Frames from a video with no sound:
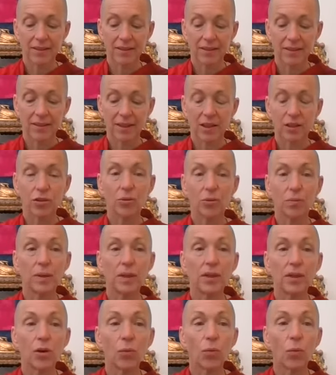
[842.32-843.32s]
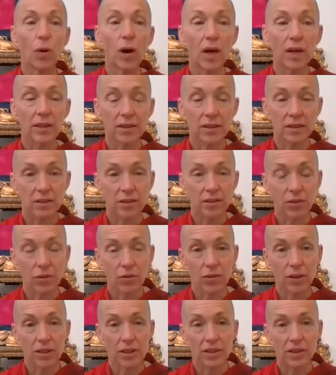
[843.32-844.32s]
There could be no wider, no
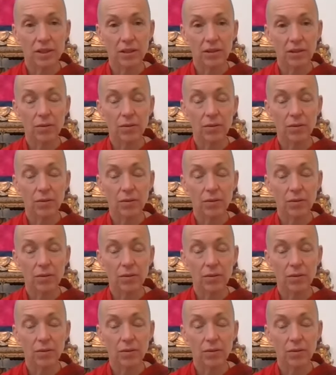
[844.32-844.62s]
greater, no